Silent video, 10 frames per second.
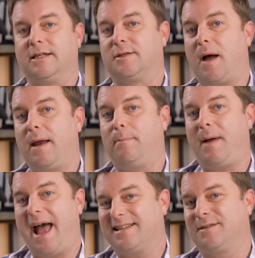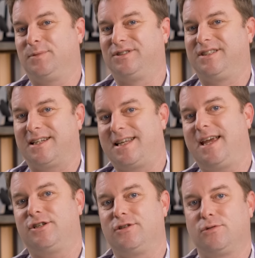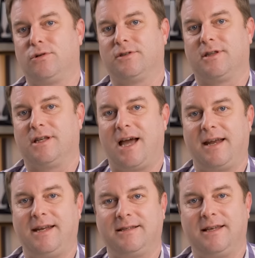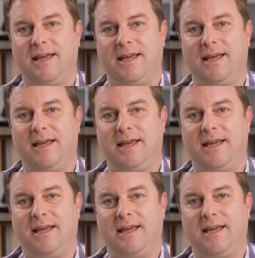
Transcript: despite passable dictation tools in the 90s,